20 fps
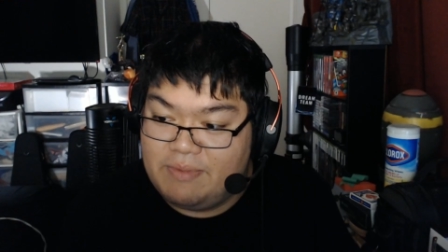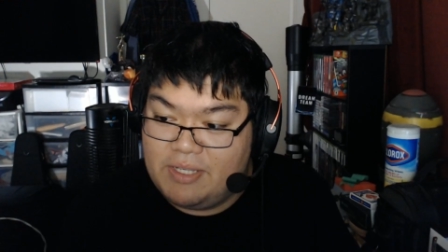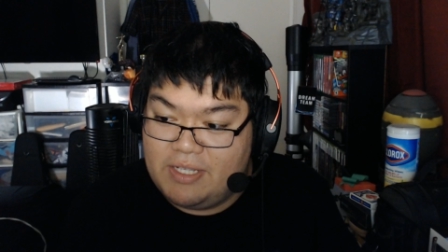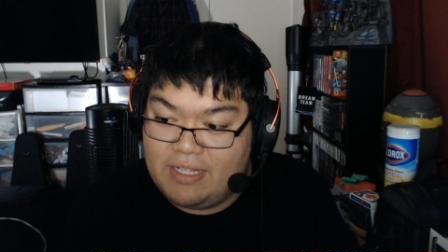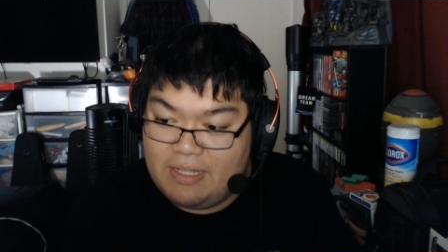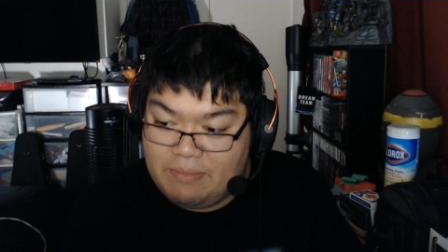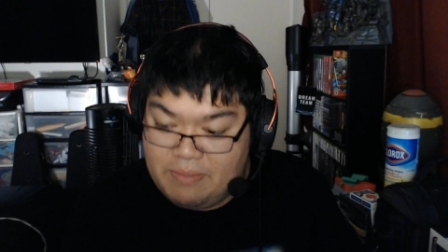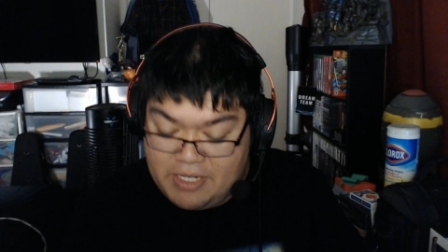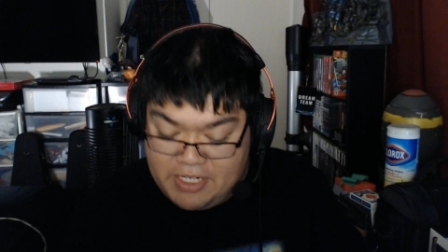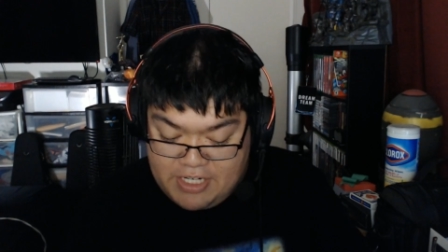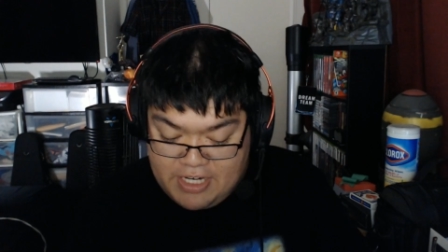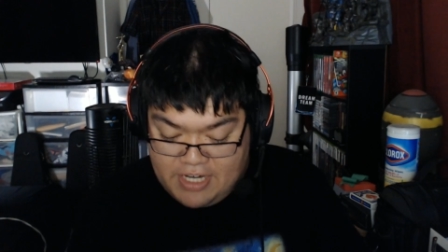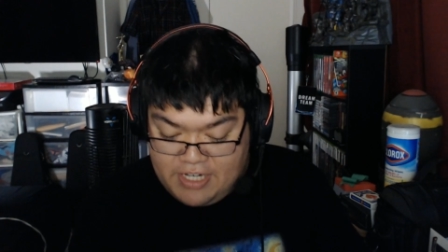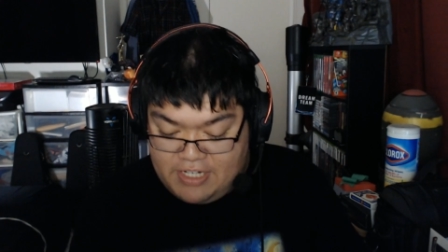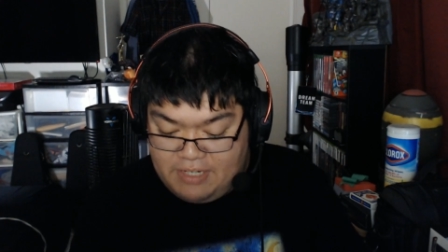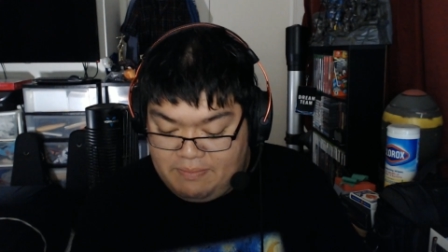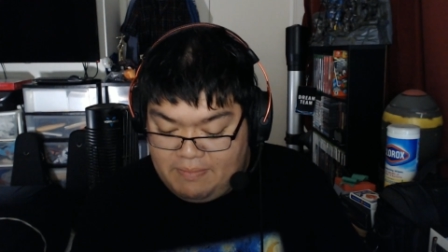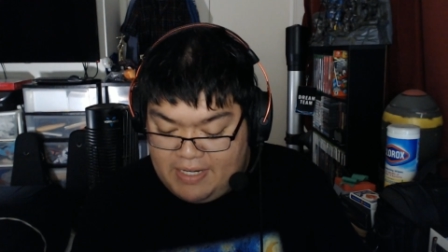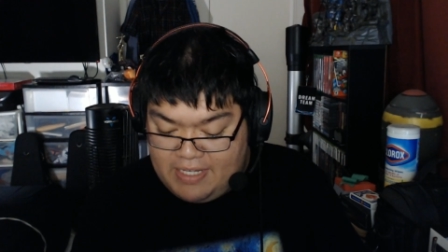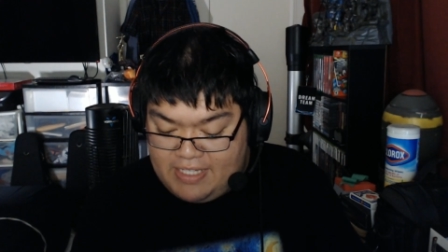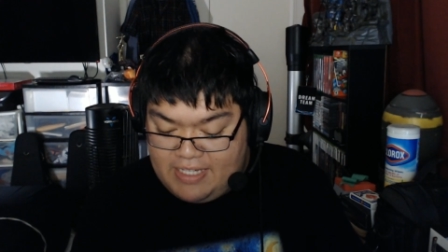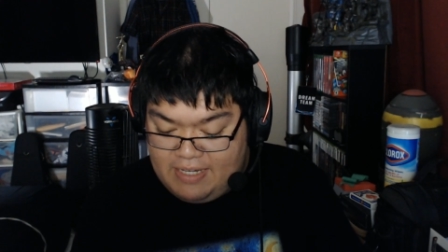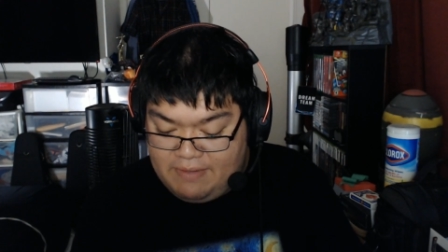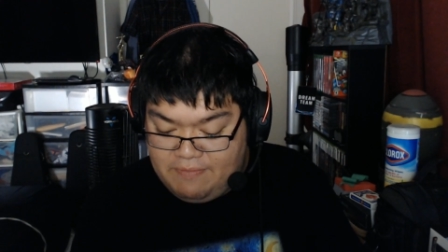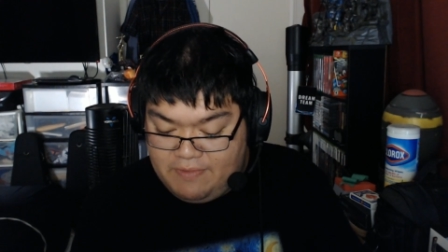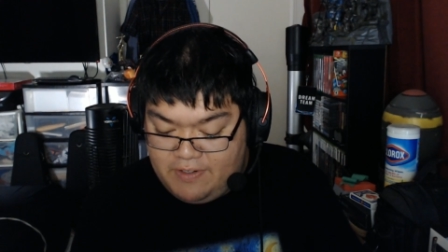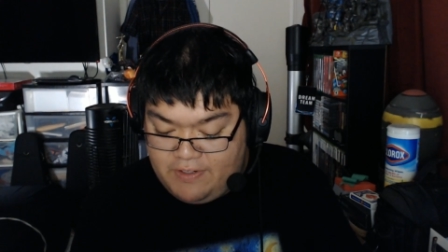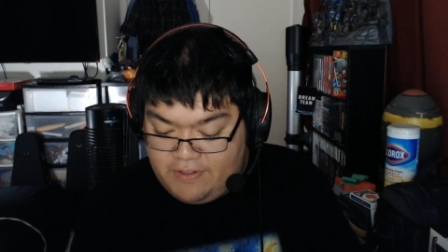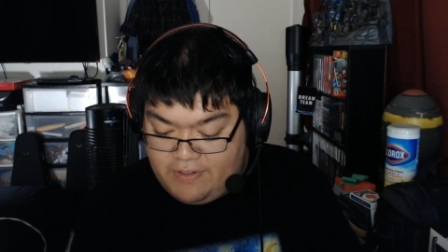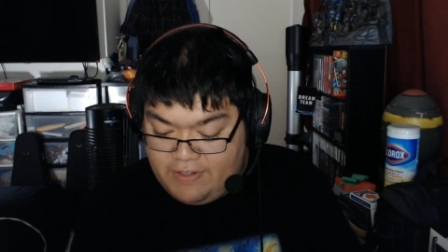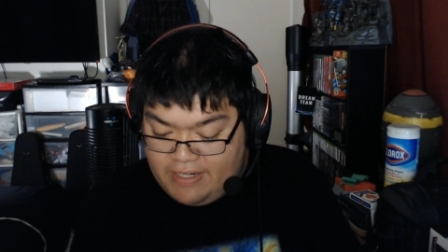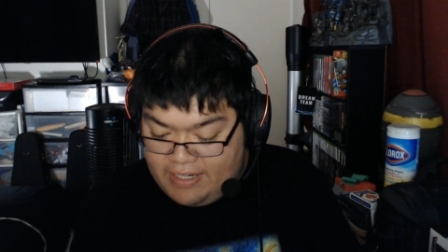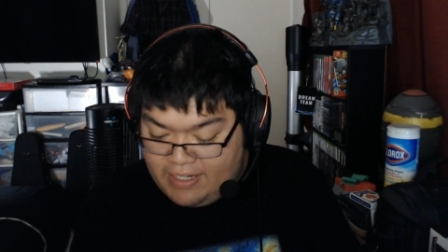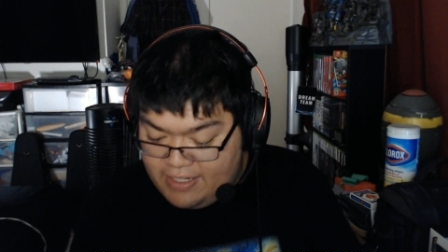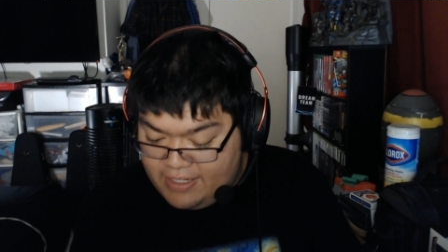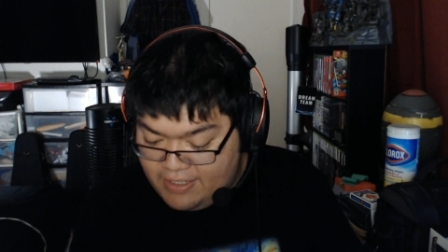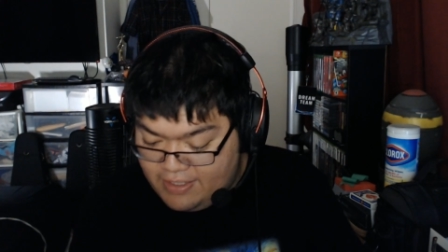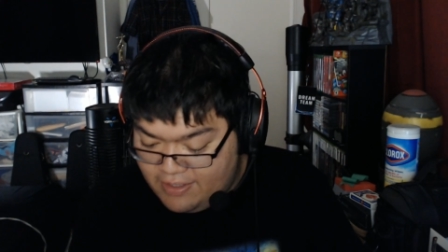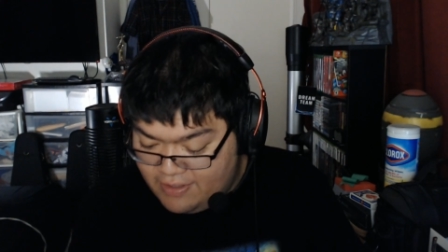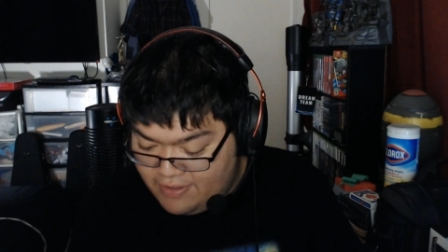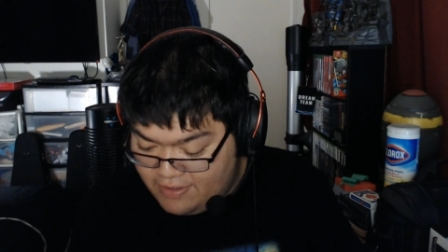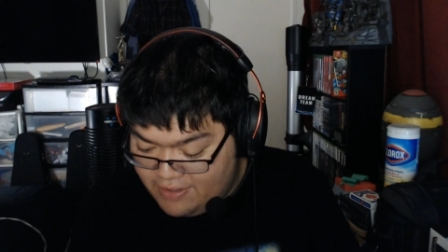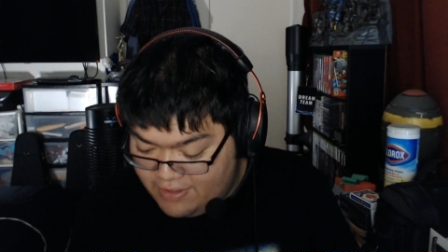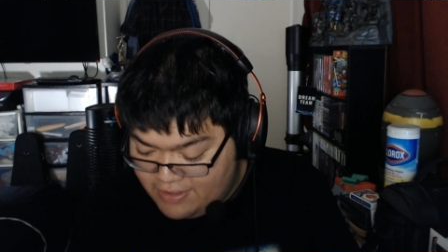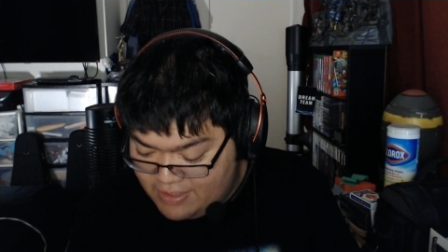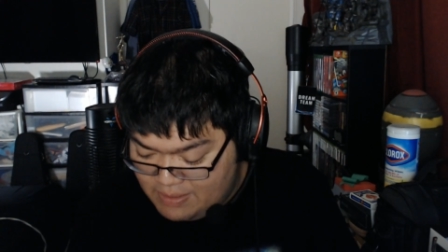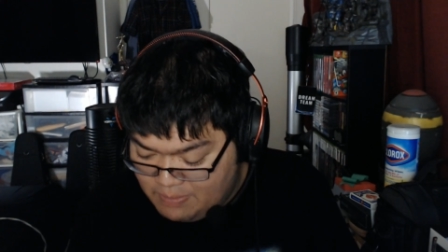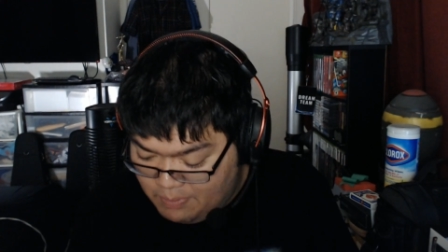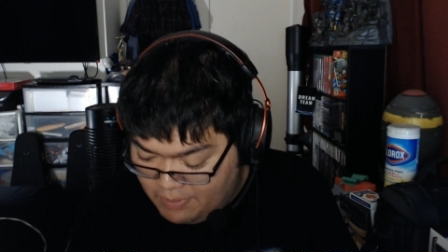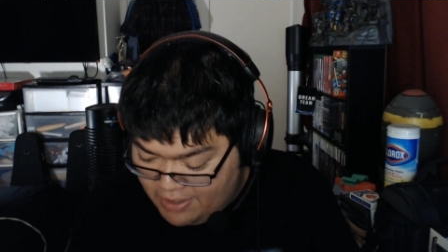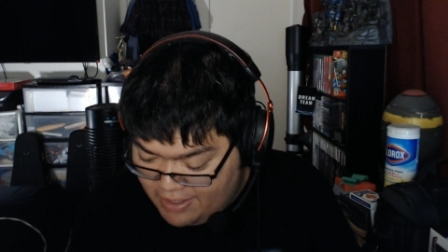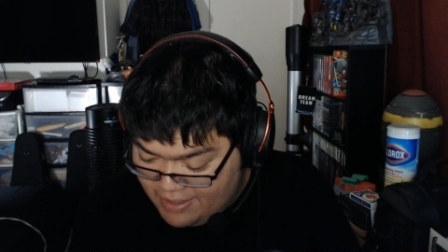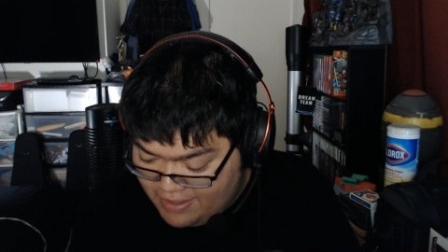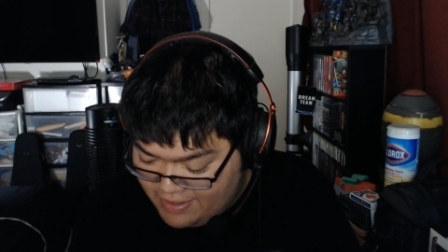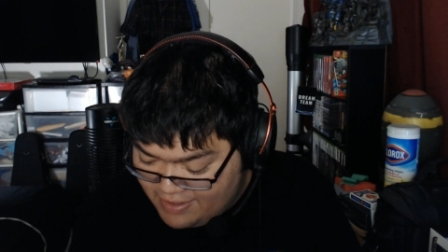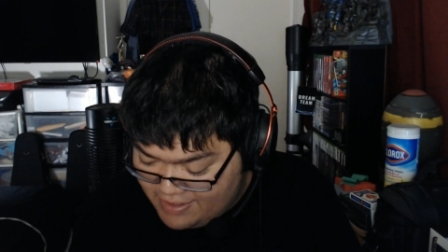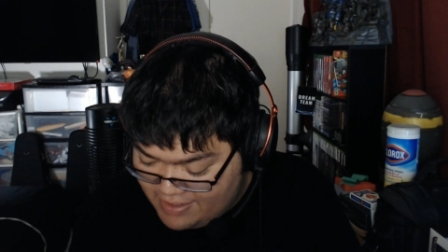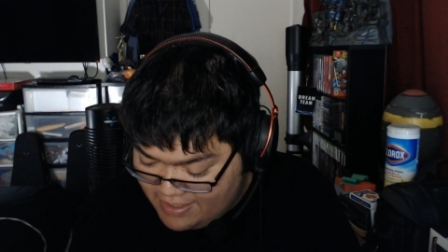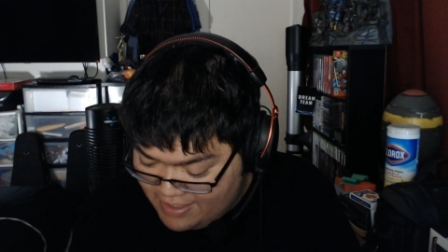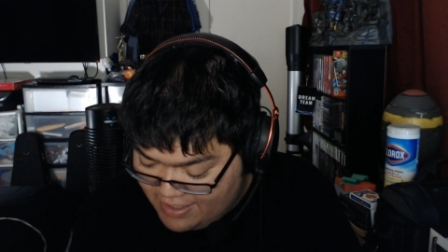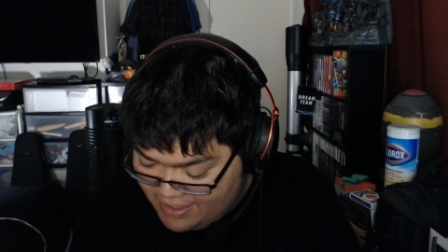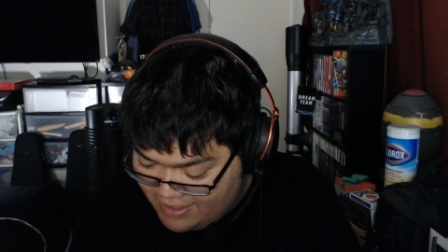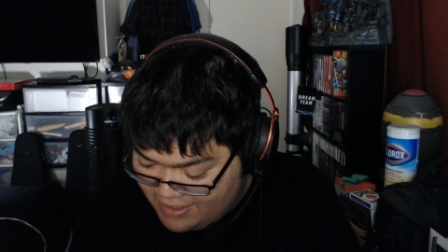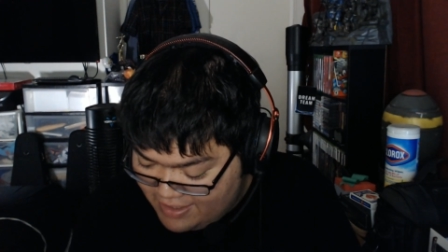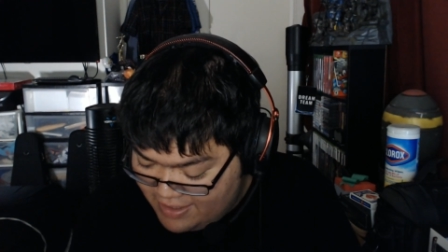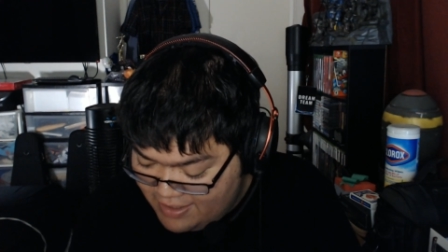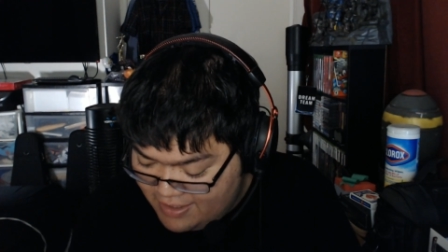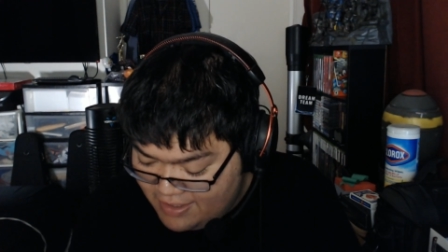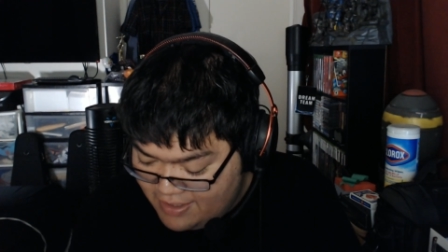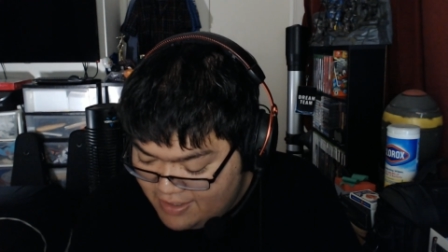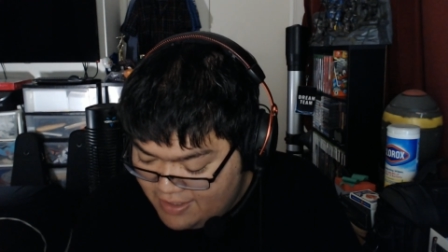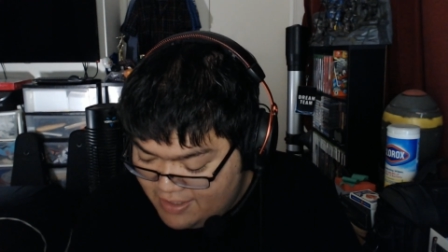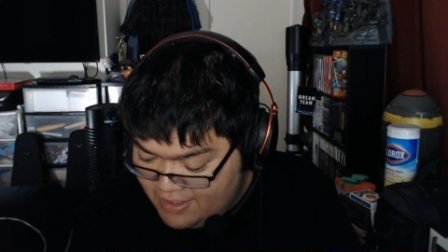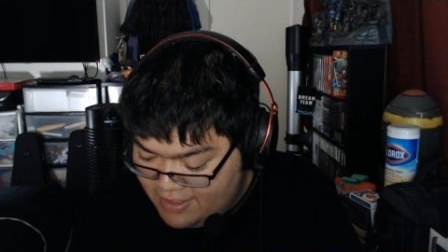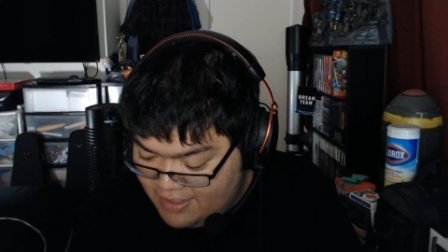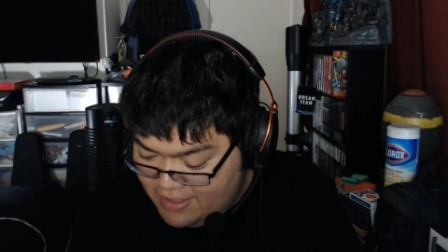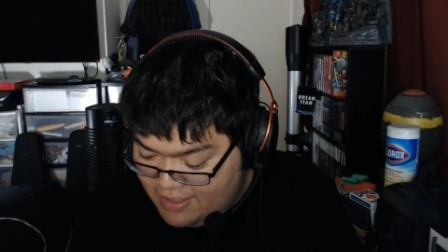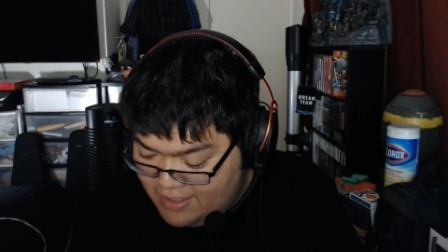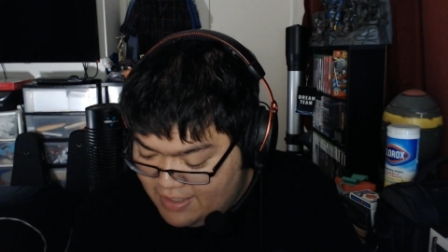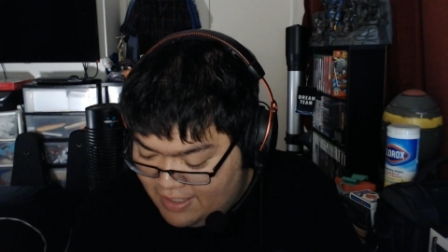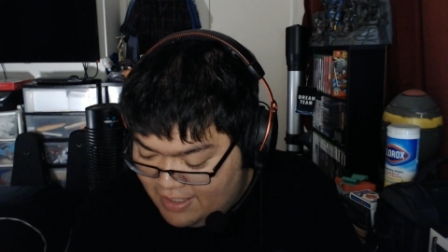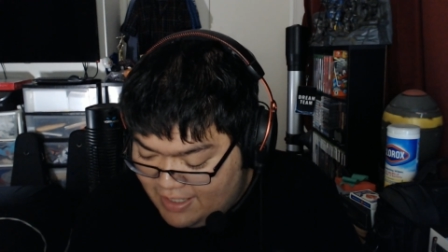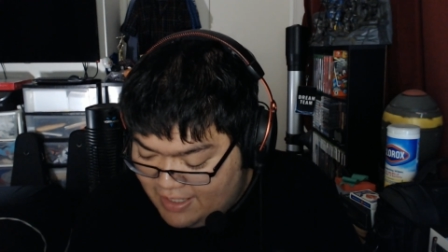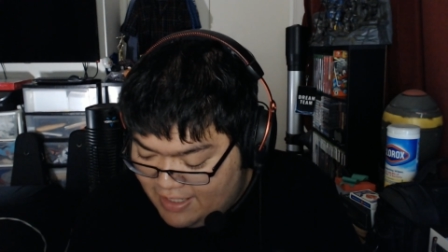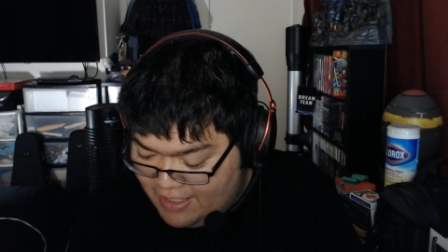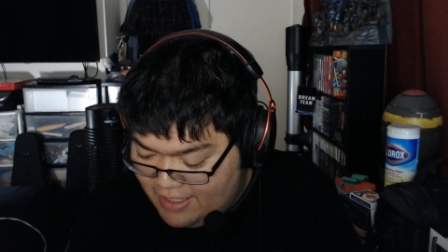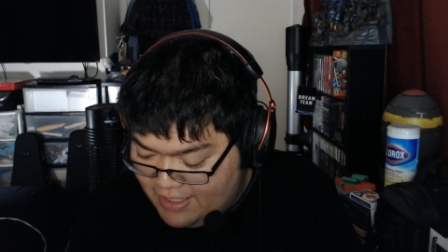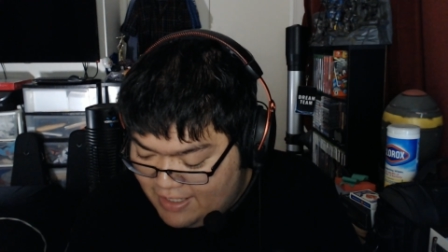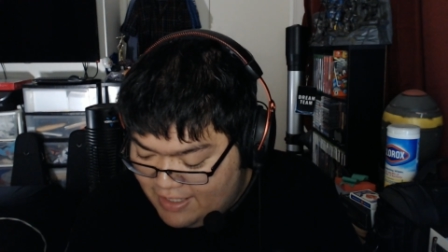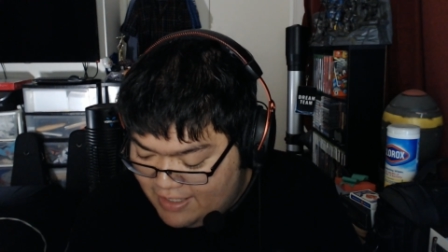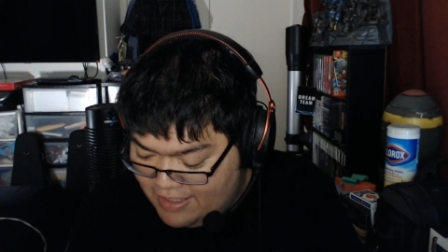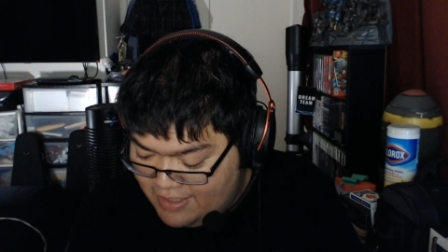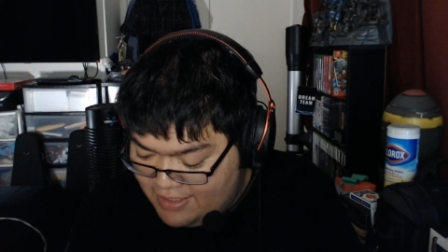let me change up my team real quick. No, no spoilers here. Uh,